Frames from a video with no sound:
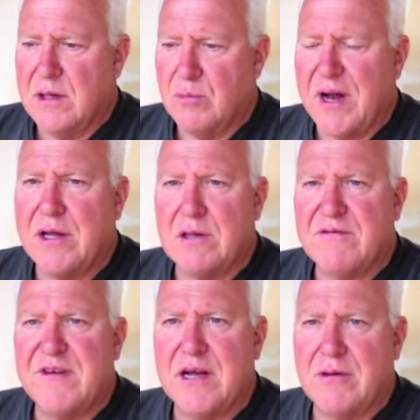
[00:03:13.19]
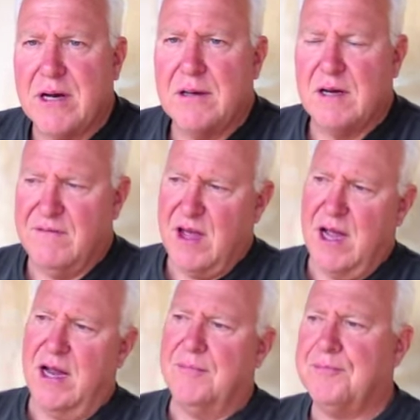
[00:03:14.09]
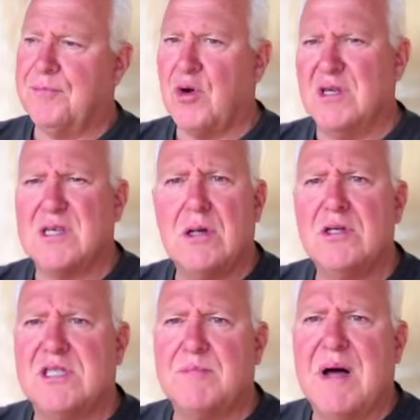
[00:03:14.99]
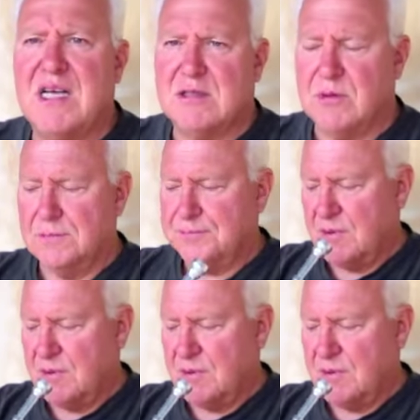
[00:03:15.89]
regular fingering of A, or as close as possible.